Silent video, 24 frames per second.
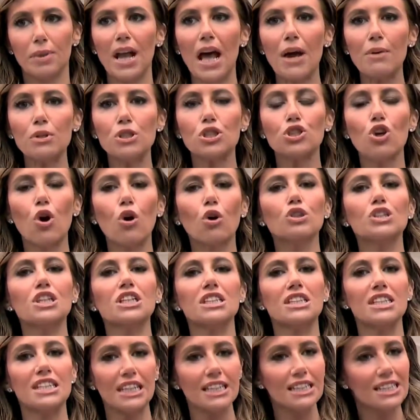But I was told
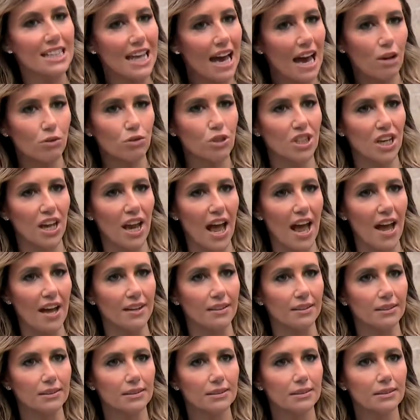to sit down today.
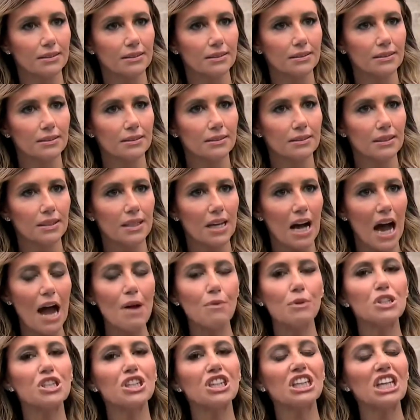
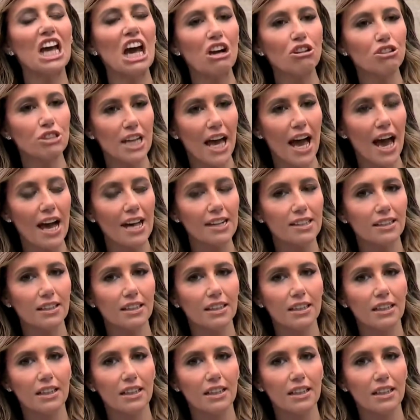I was yelled at,